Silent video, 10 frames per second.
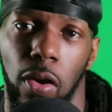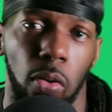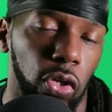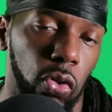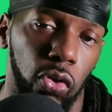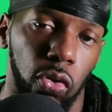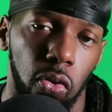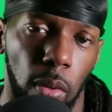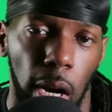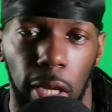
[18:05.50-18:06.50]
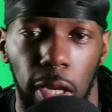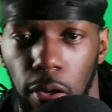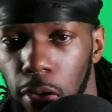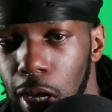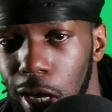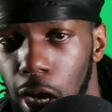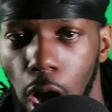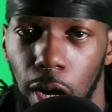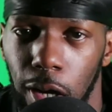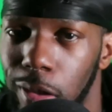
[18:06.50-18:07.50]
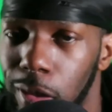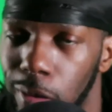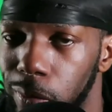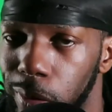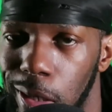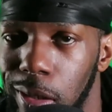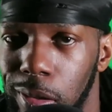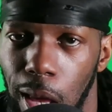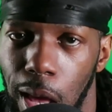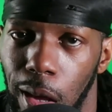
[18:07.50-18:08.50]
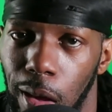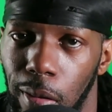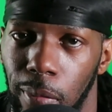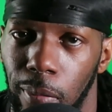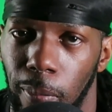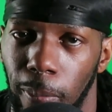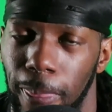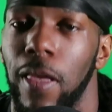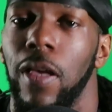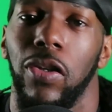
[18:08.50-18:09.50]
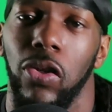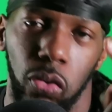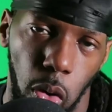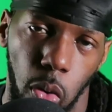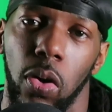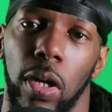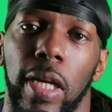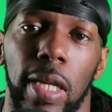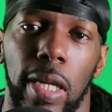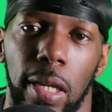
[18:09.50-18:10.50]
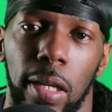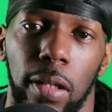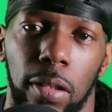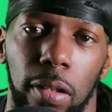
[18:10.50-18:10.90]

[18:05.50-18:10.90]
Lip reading: on YouTube right here. Until next time, you know what it is.